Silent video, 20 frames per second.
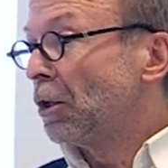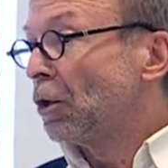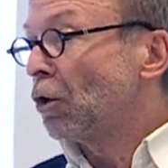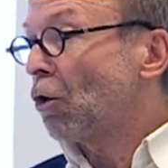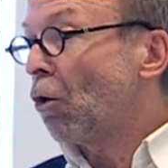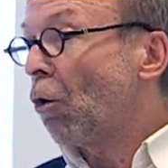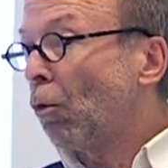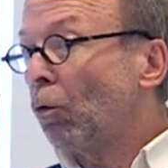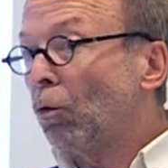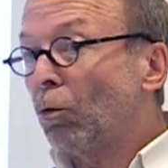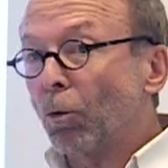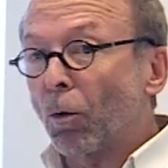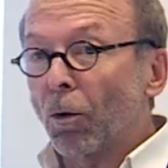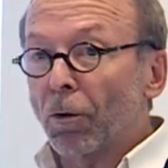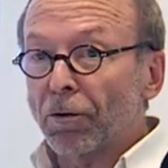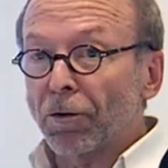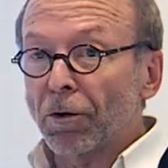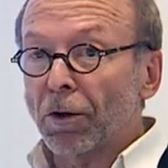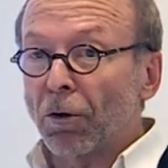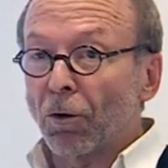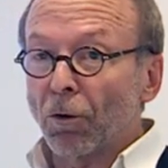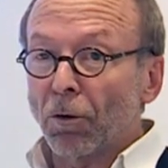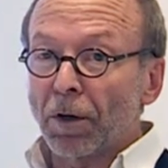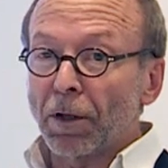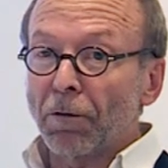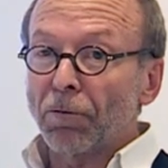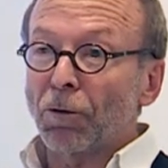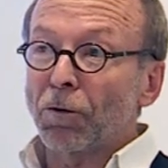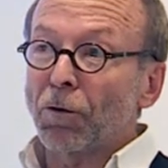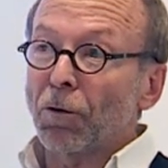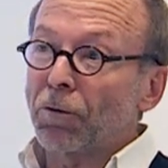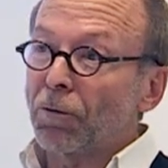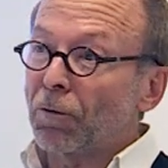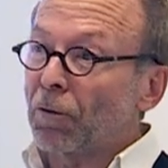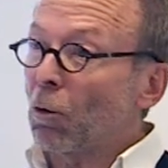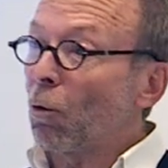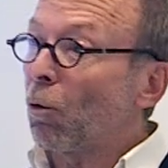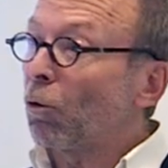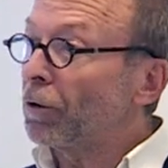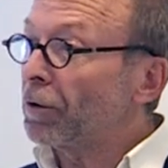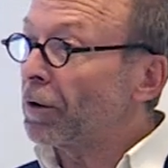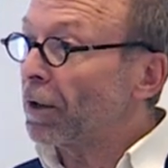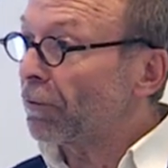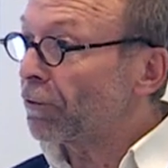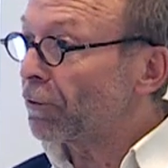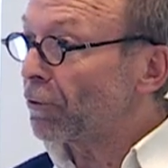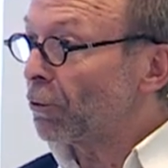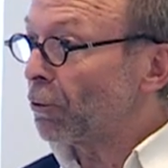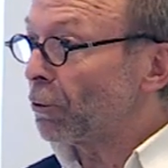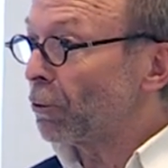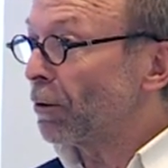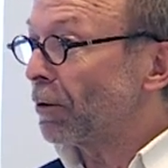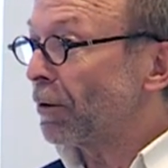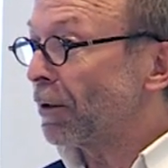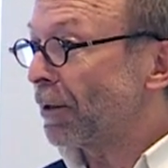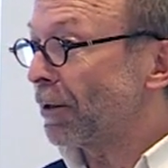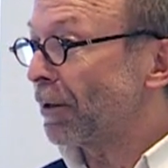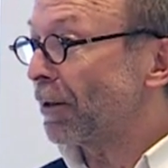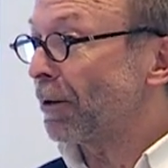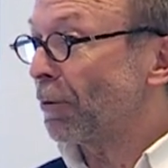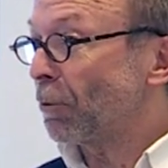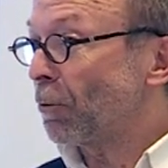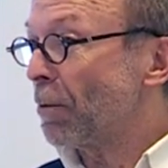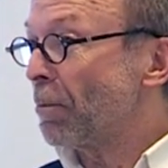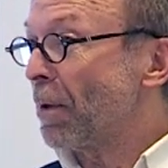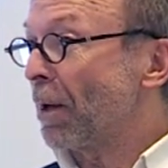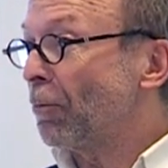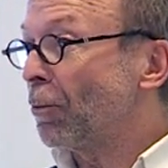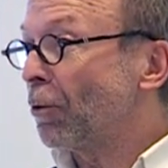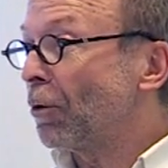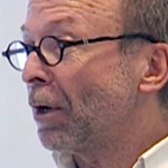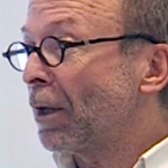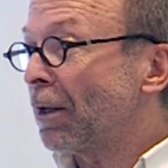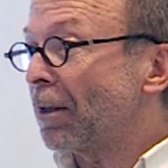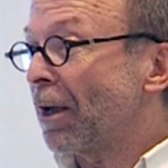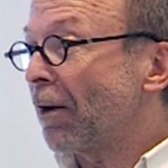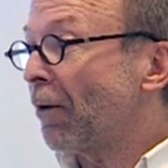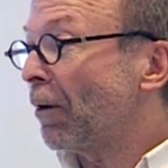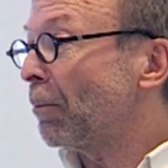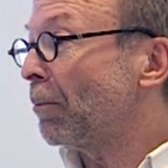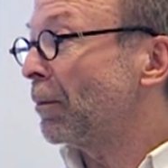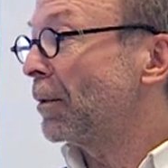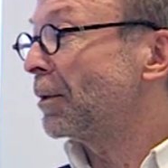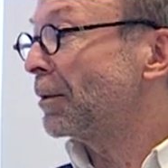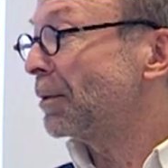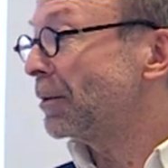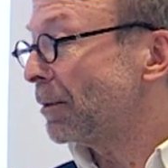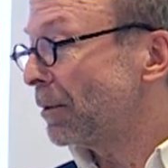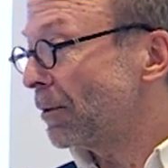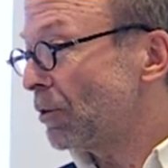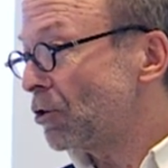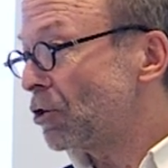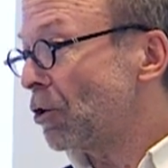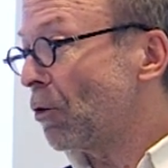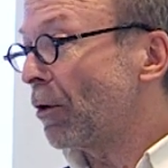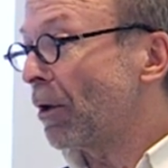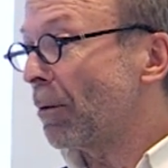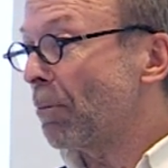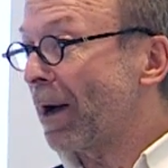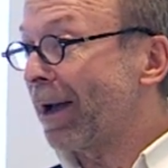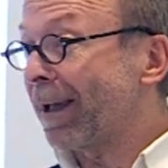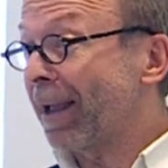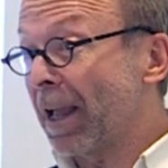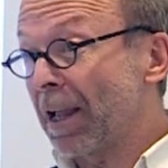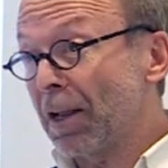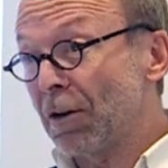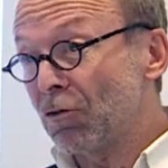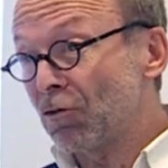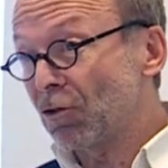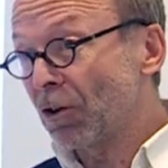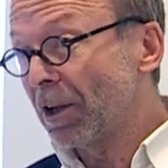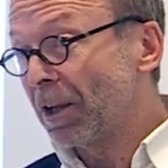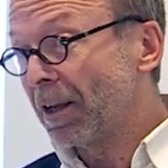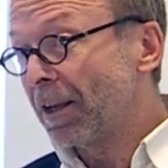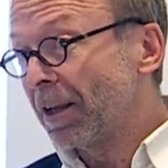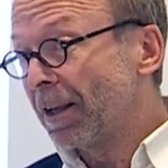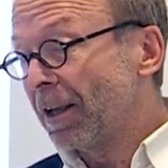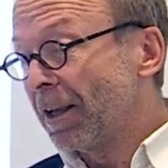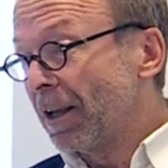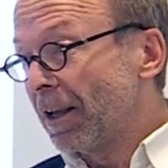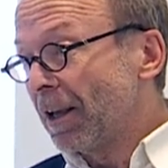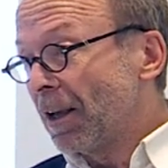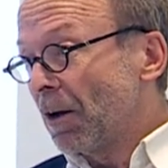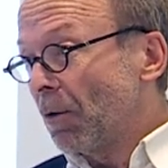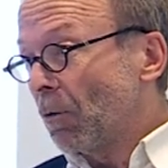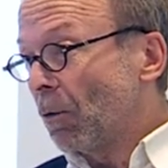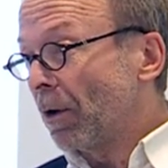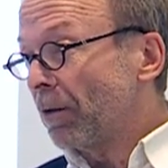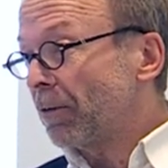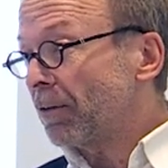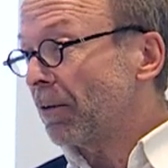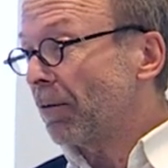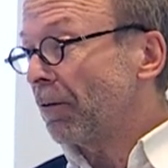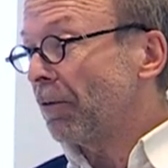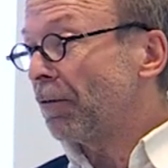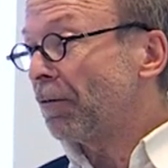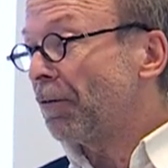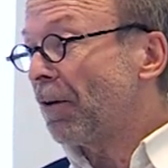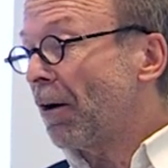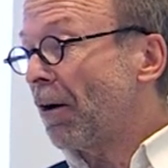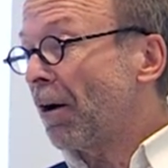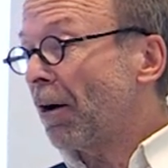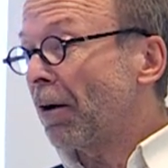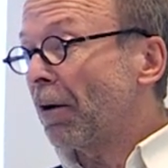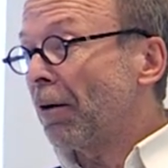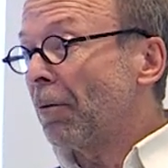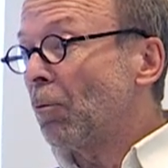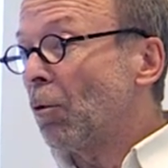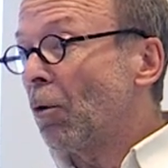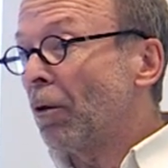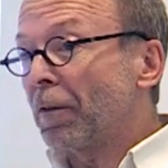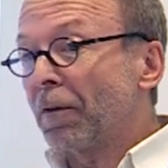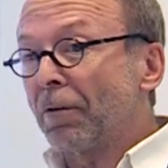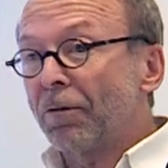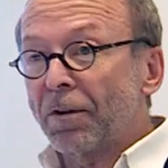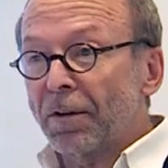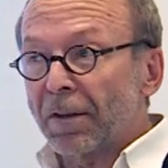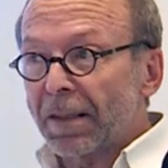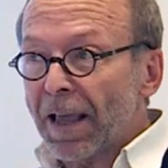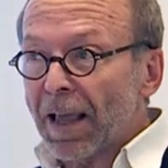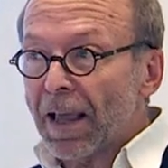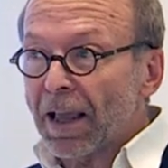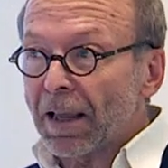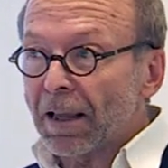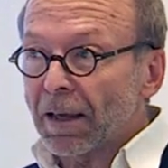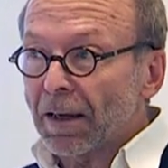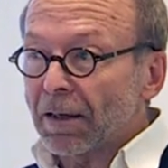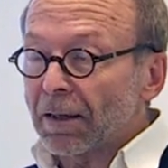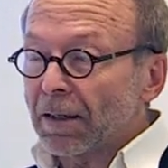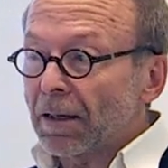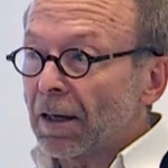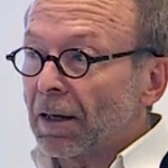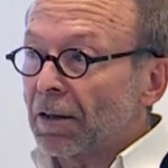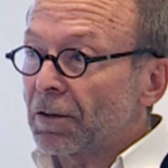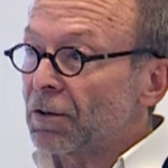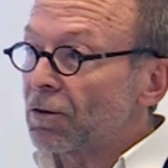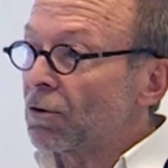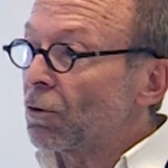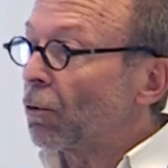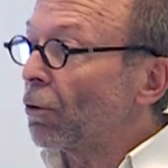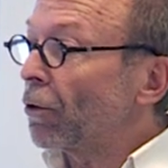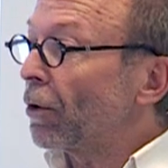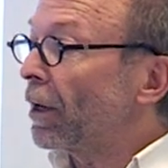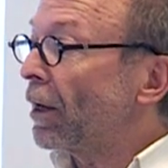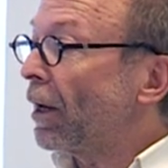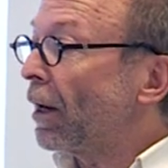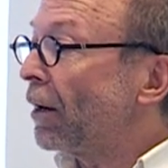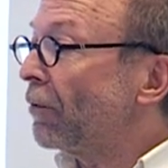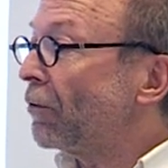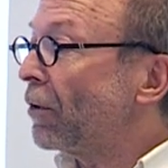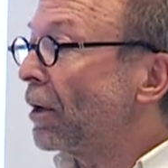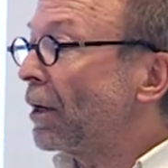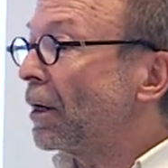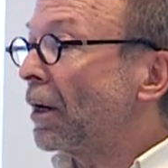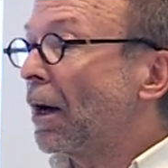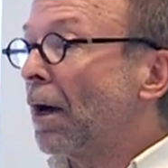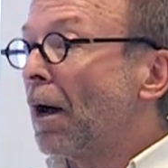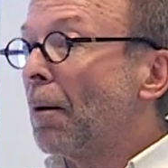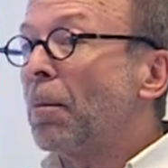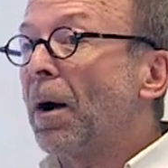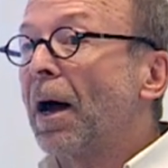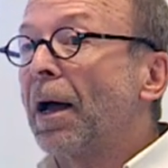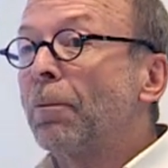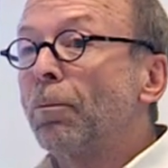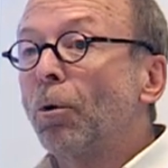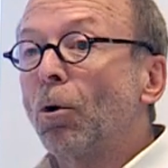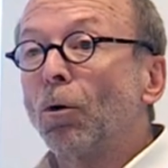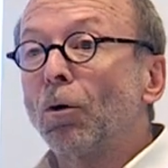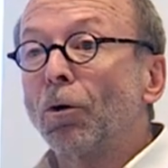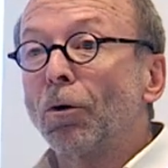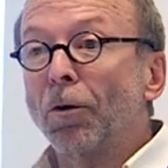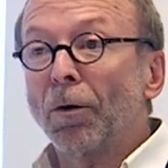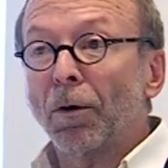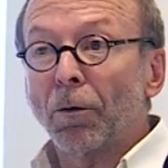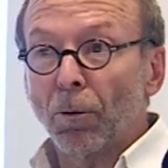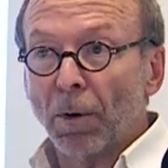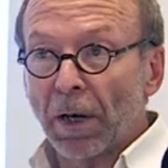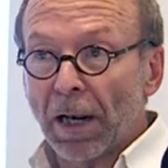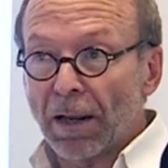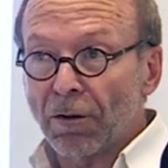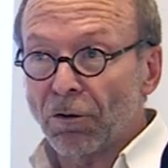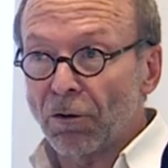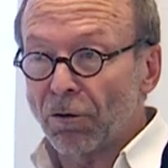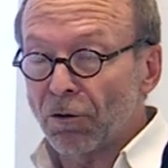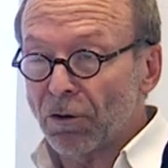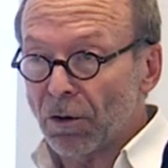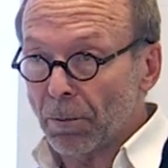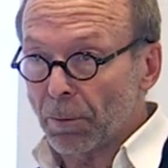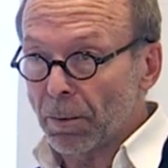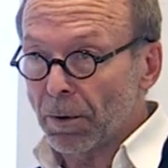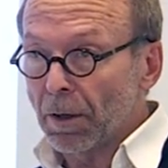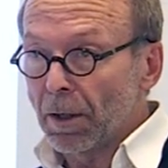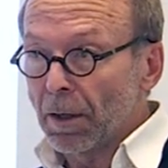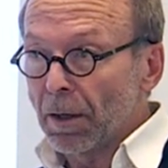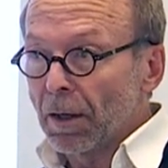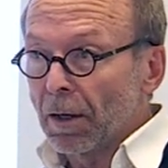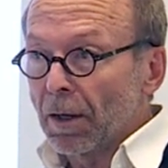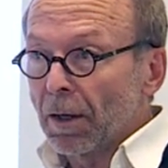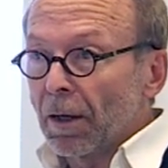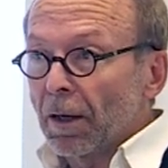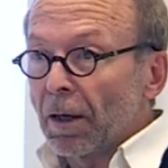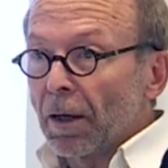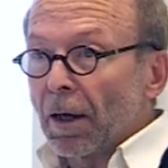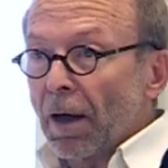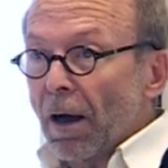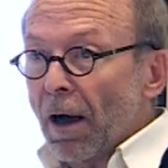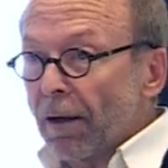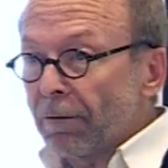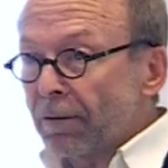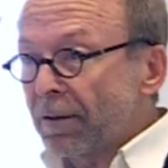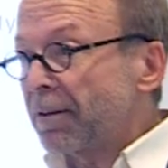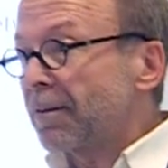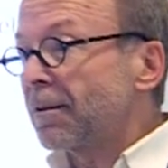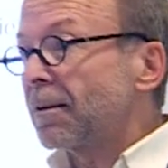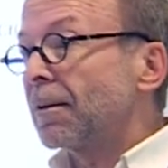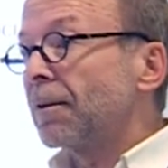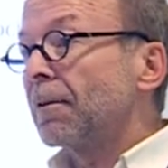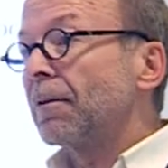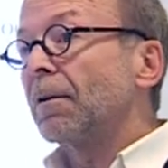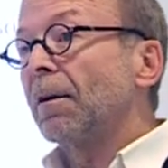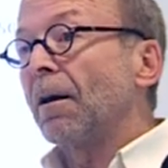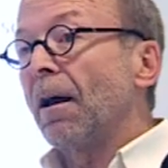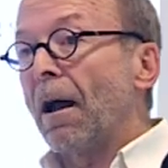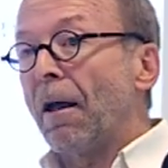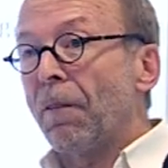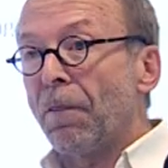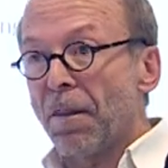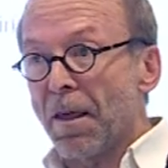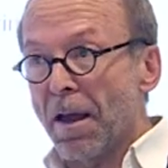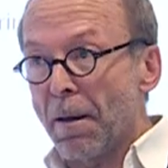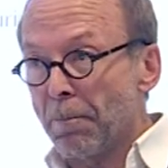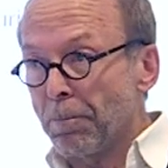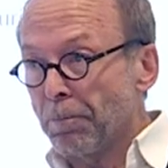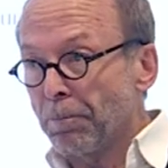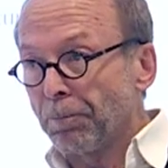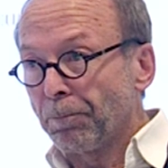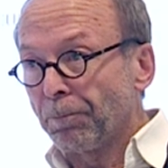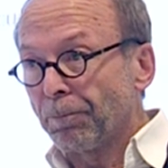Cold War security, for those of you old enough to uh, remember, and now I'm showing my age, was far more than today a story of a, a bipolar relationship us and them,